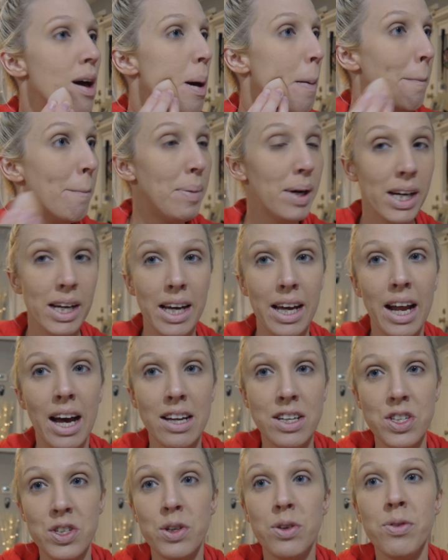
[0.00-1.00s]
but
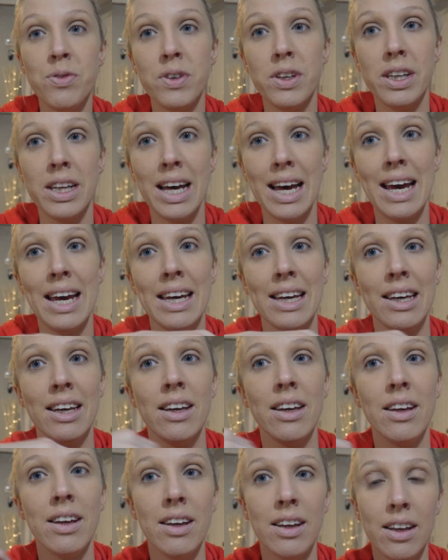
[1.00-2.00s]
I do feel like
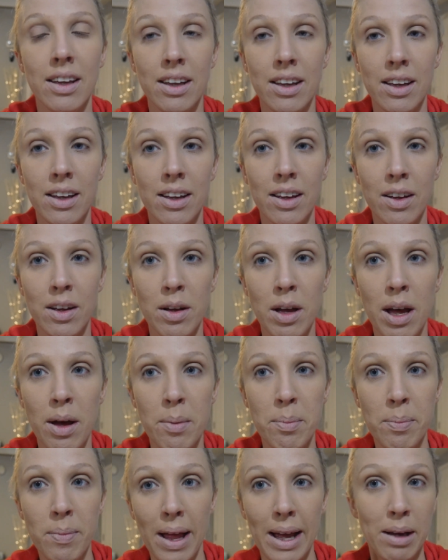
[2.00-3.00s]

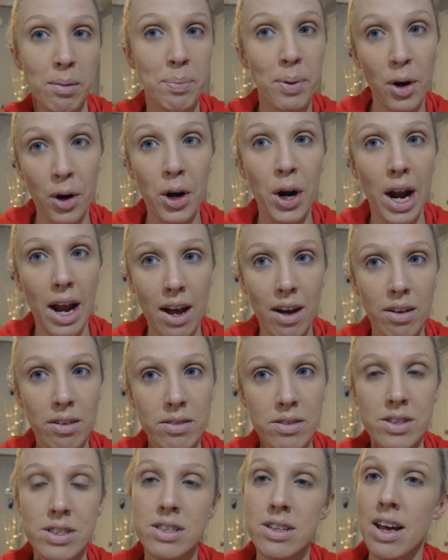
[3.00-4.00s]
per
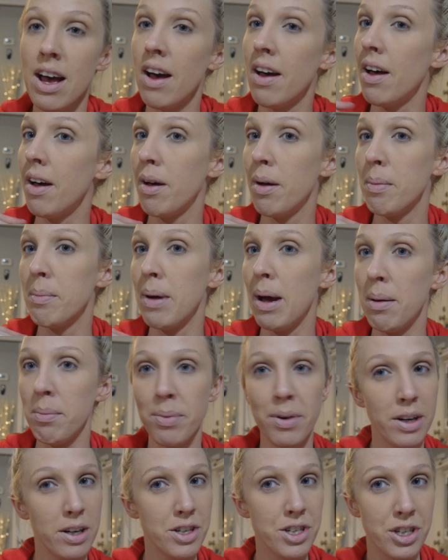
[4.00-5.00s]
ounce, I'm
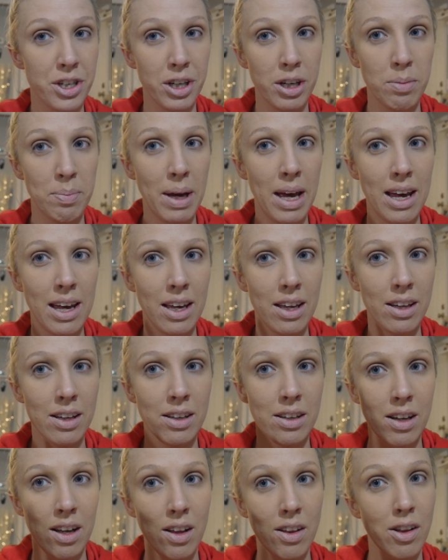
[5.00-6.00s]
pretty sure you're
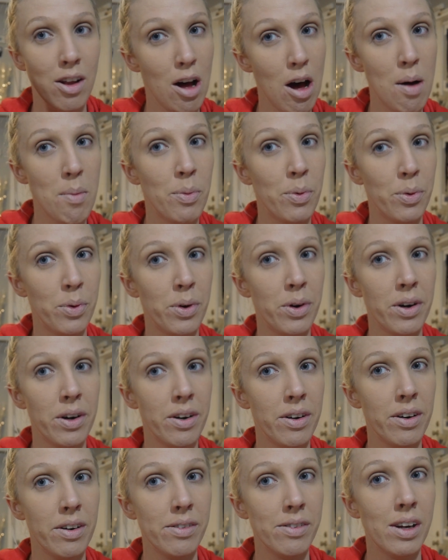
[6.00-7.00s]
paying a lot
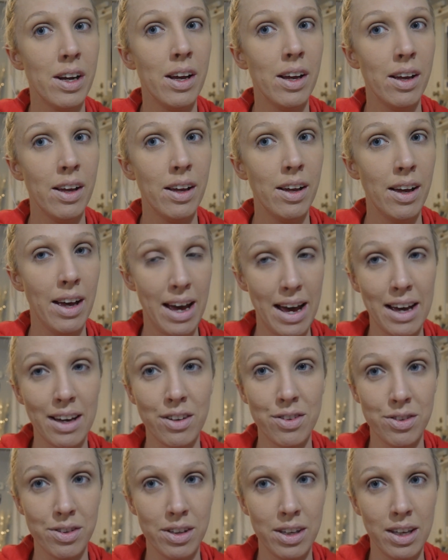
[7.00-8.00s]
more
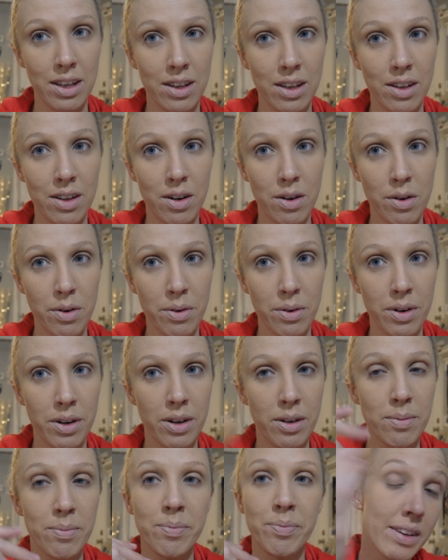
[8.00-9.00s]
actually in the long
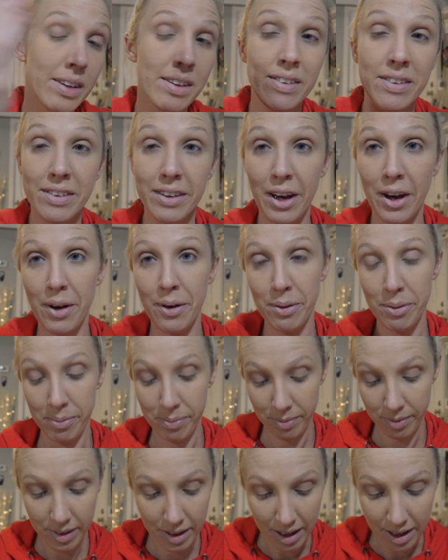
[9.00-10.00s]
run. So
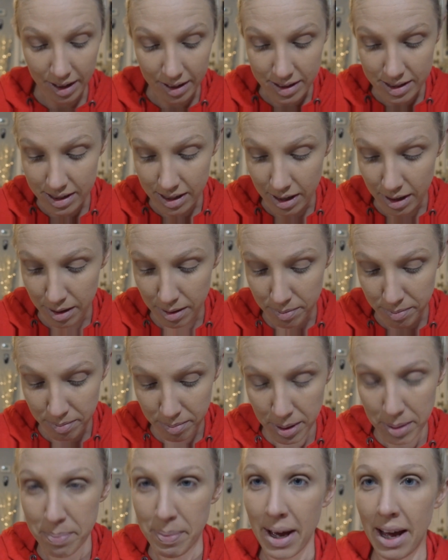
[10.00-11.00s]
it's
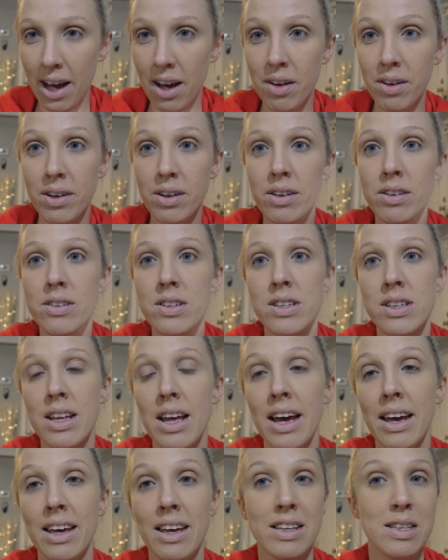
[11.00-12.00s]
but powders,
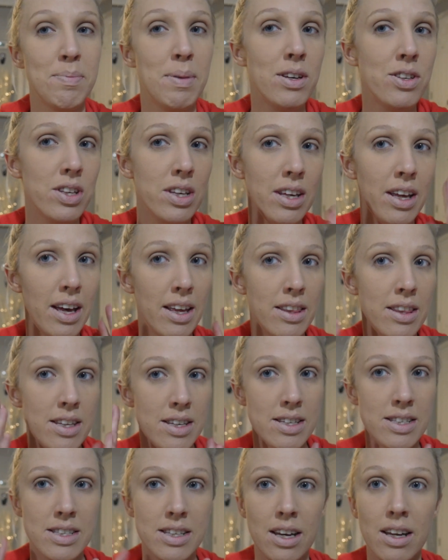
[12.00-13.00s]
like especially like
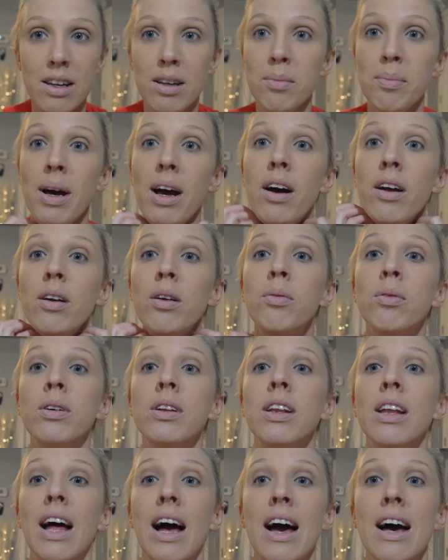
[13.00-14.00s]
this setting powder, would
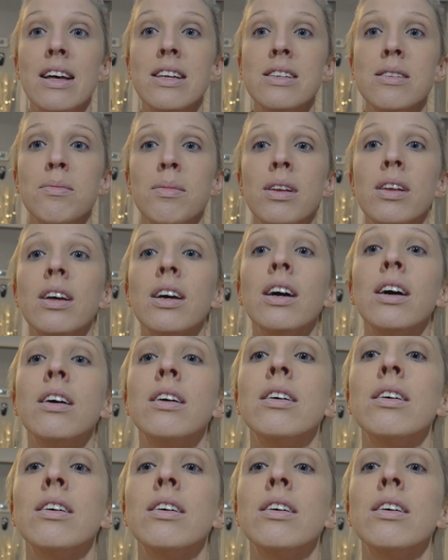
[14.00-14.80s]
last me. Look,